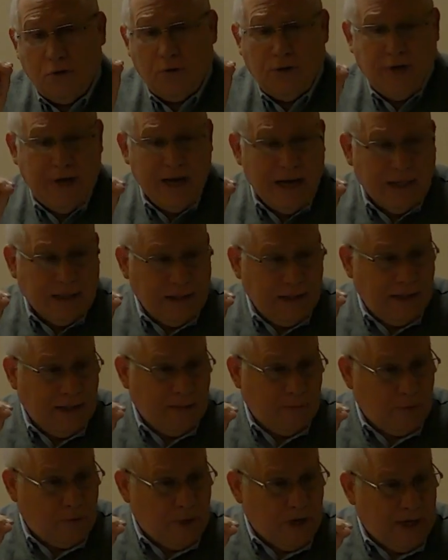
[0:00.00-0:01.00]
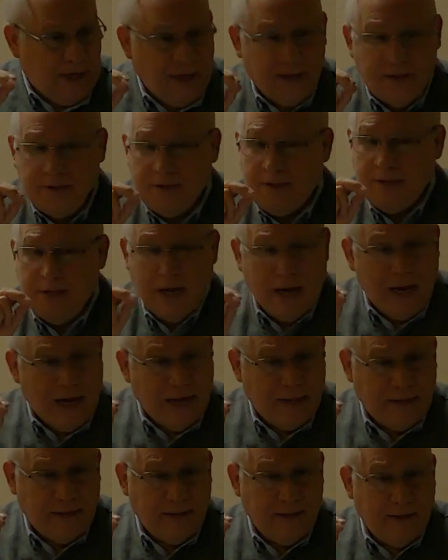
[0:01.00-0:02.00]
reality upgrade is
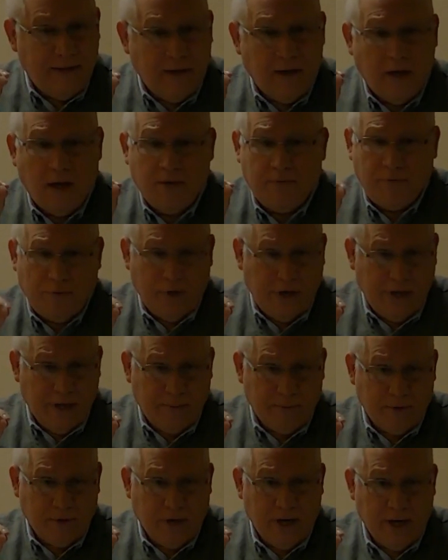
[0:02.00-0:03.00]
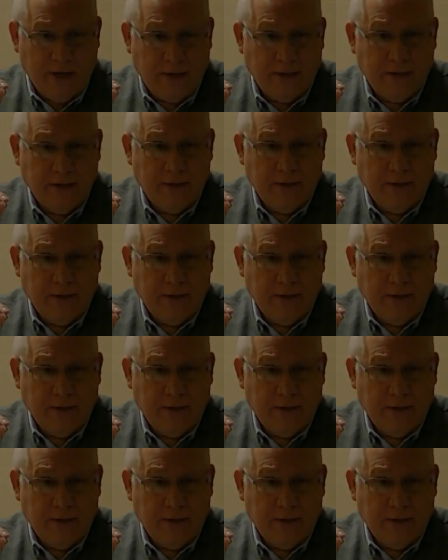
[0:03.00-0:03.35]
not a free upgrade.